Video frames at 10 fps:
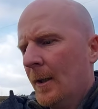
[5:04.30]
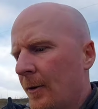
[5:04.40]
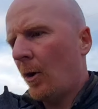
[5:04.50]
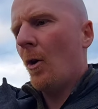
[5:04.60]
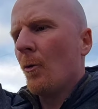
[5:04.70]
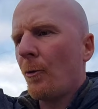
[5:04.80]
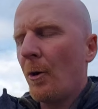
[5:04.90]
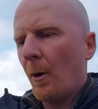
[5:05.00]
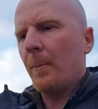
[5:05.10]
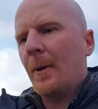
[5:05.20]
They all
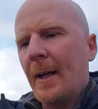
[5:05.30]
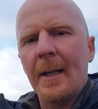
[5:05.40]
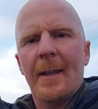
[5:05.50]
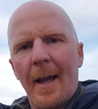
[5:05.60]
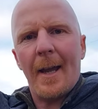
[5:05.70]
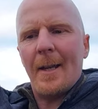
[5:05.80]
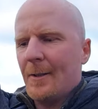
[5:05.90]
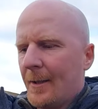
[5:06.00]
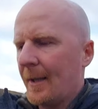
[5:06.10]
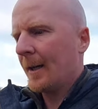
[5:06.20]
run up kind of the
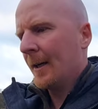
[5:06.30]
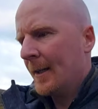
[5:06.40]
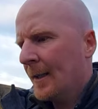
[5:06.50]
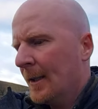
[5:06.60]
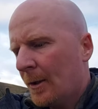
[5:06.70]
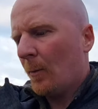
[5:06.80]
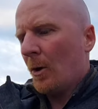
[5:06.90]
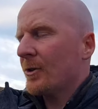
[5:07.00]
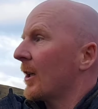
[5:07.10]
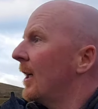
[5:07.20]
edge of the,
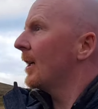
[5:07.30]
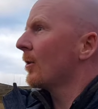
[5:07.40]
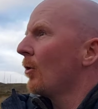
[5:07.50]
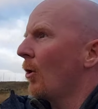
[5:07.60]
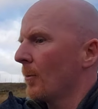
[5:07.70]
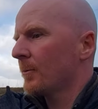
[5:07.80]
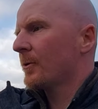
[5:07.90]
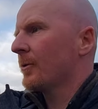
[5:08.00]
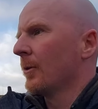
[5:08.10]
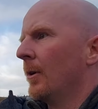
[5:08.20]
towards the Cairngorms,
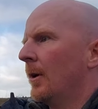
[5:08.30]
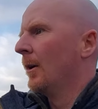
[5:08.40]
so